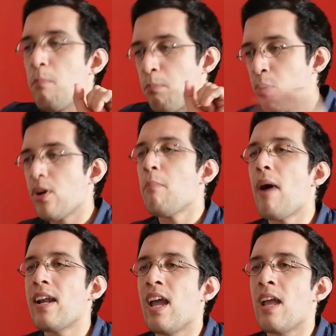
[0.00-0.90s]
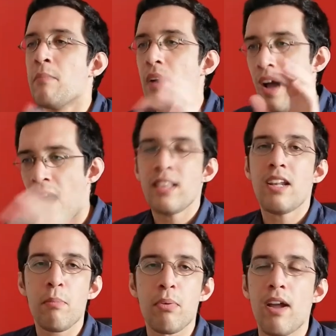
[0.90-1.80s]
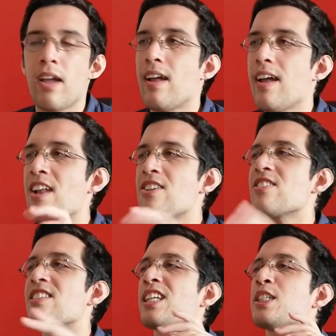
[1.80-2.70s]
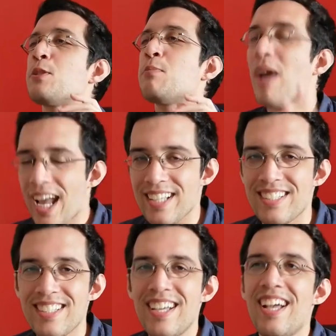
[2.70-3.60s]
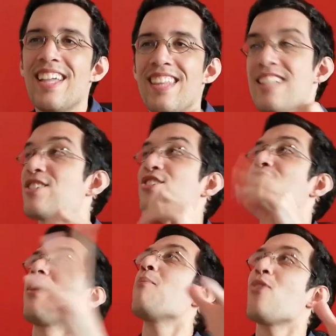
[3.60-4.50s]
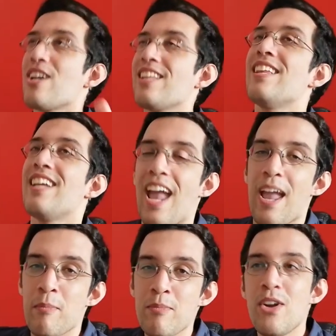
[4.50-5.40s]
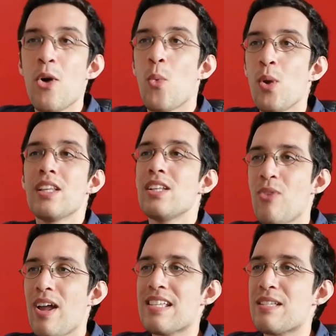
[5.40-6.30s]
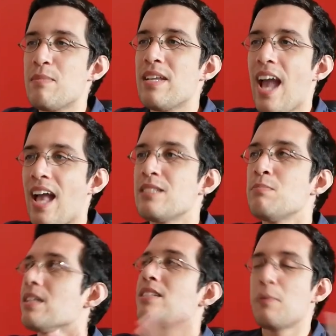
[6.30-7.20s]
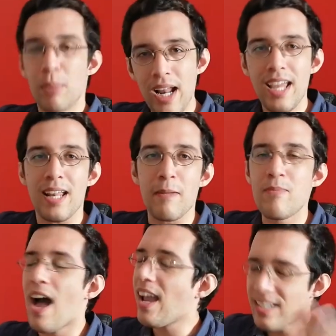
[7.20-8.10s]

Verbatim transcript: put in my name, Andre Pereira, and just expect that someone in the game will address me as Mr. Pereira. I